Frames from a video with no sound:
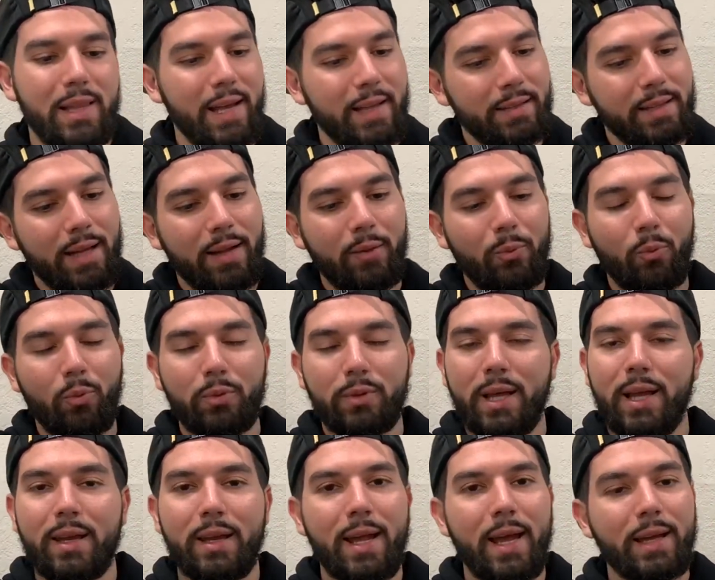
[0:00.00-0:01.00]
Like that
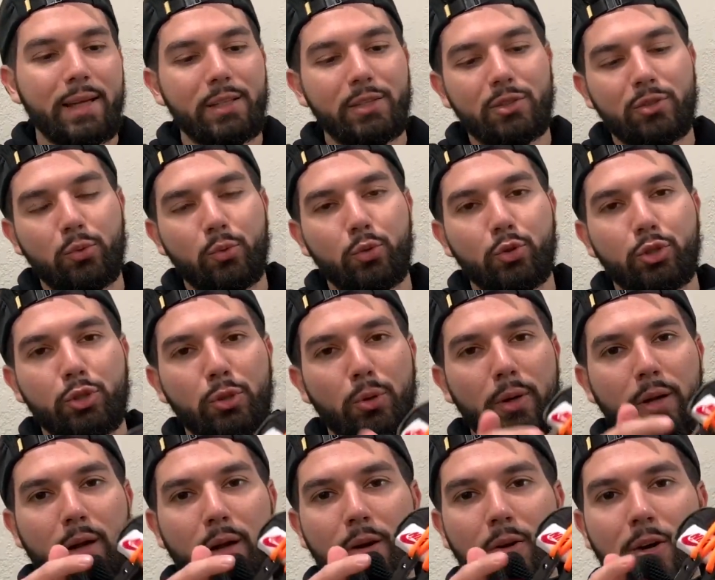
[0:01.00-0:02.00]
Nike swoosh
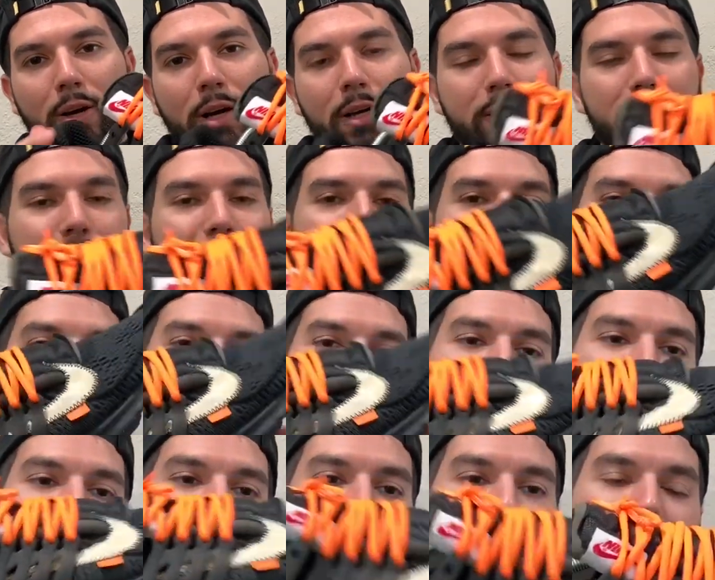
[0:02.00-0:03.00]
going across, that's just
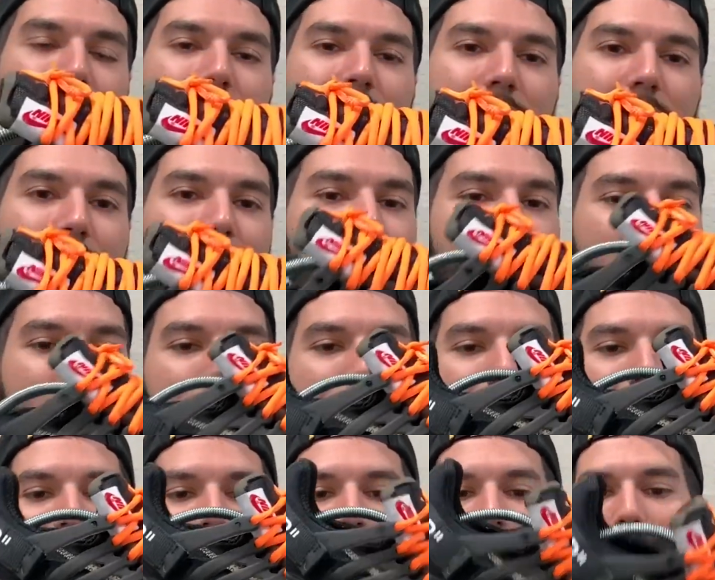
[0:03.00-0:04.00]
crazy. Like,
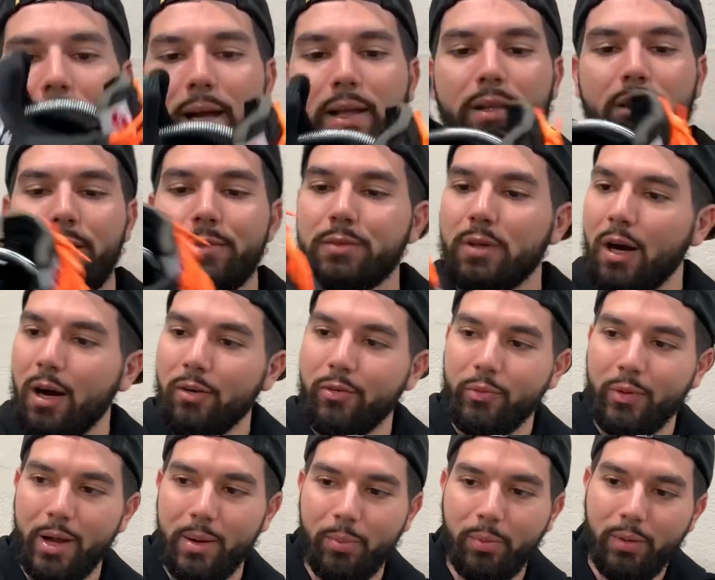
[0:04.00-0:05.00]
I love the
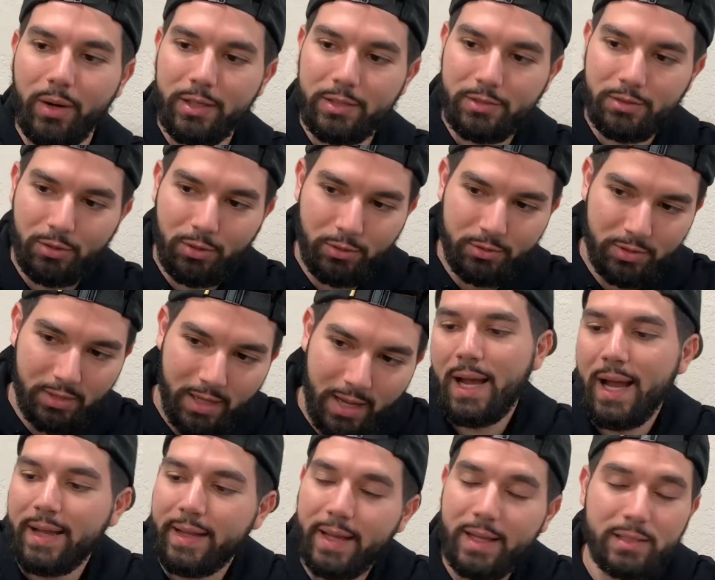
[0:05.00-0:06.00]
Off-White Prestos.
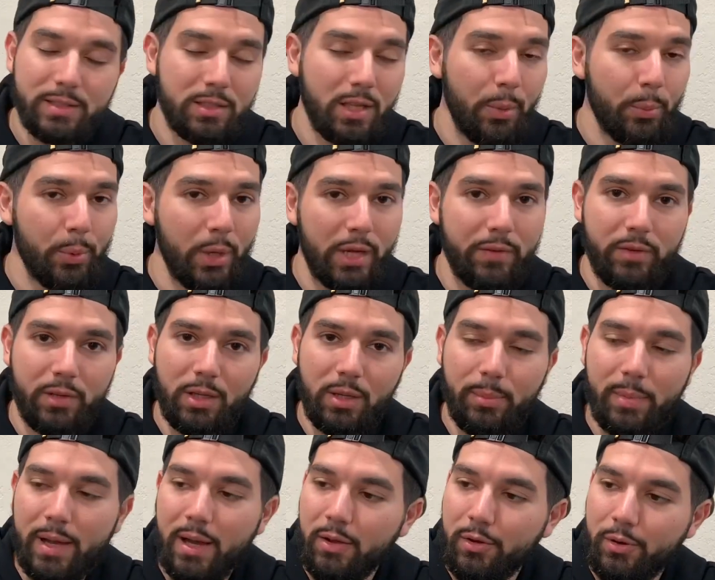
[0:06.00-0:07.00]
I can't stop raving
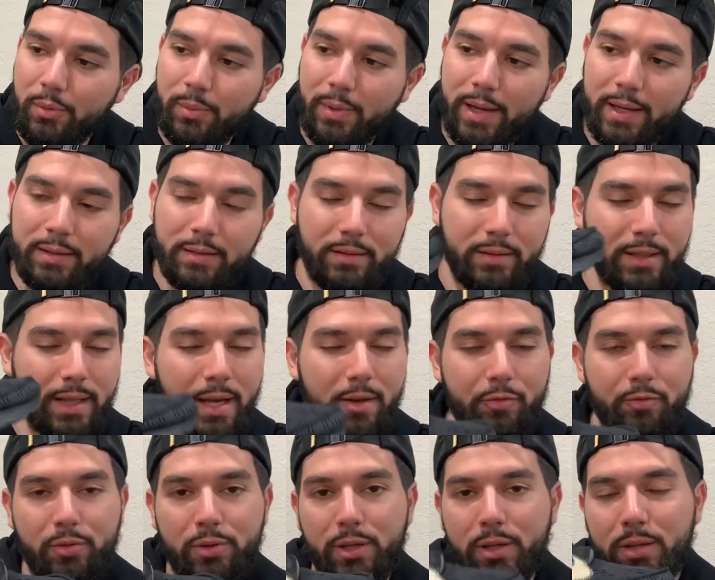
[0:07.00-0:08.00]
about them, and
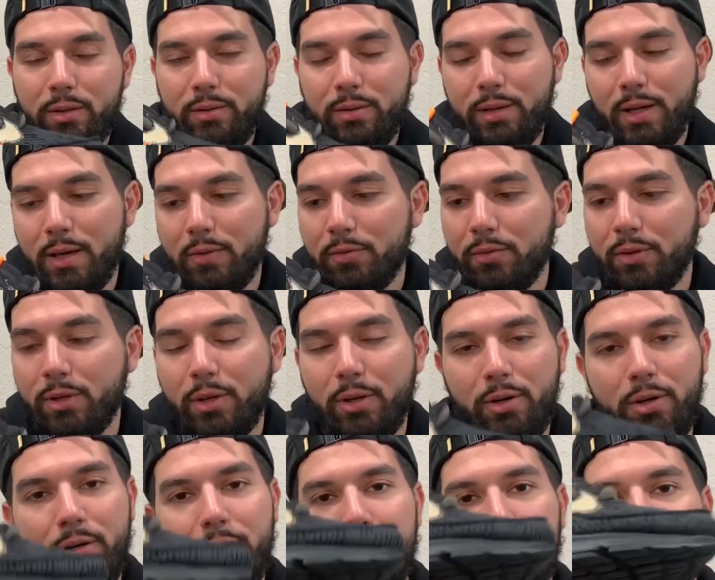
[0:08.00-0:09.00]
definitely
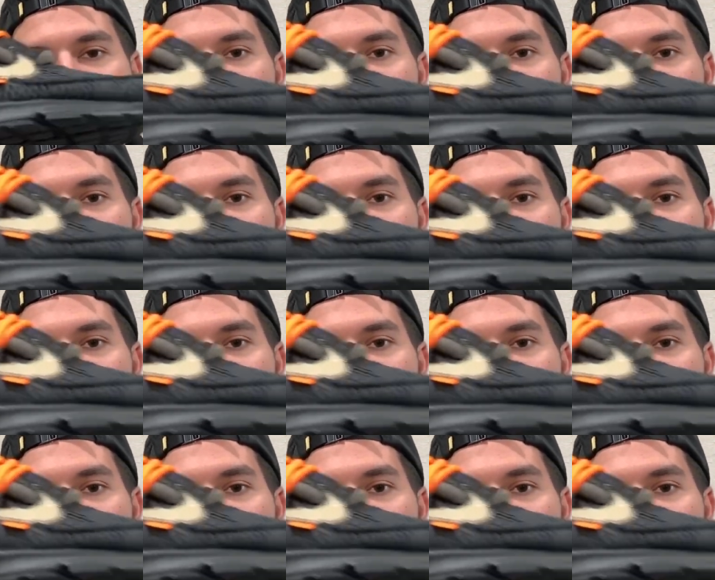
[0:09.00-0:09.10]
earned the